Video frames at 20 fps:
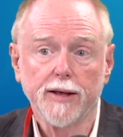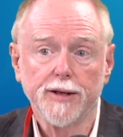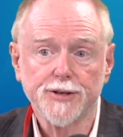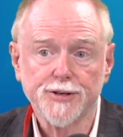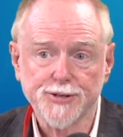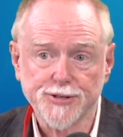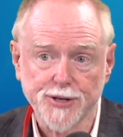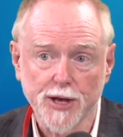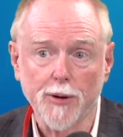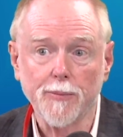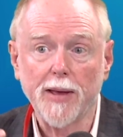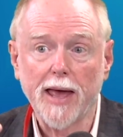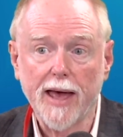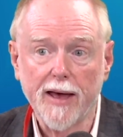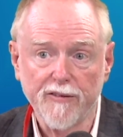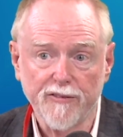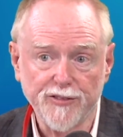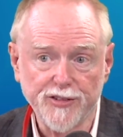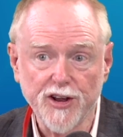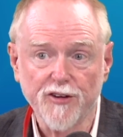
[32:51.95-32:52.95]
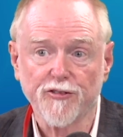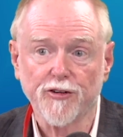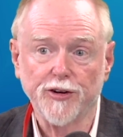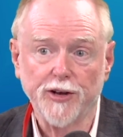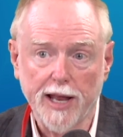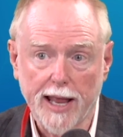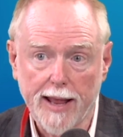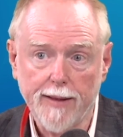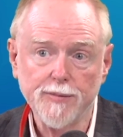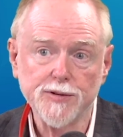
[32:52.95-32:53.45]
some have different
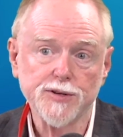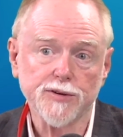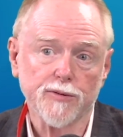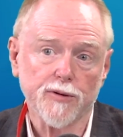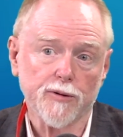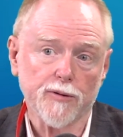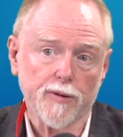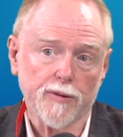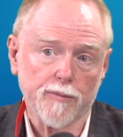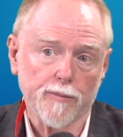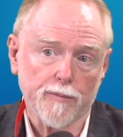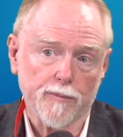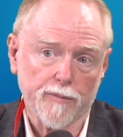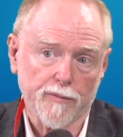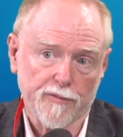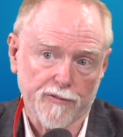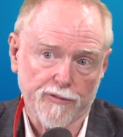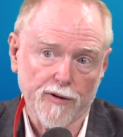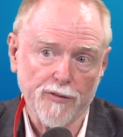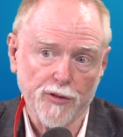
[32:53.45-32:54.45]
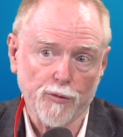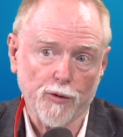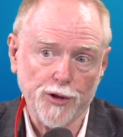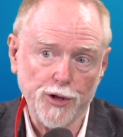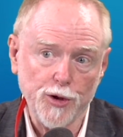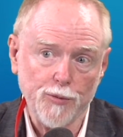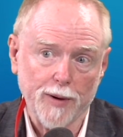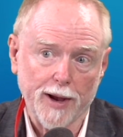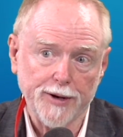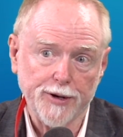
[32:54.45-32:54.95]
names from the one
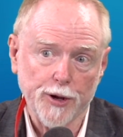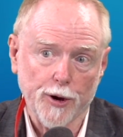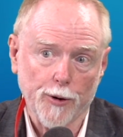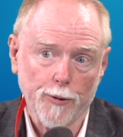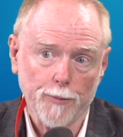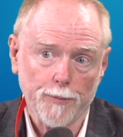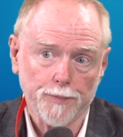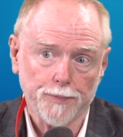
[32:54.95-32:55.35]
you might know.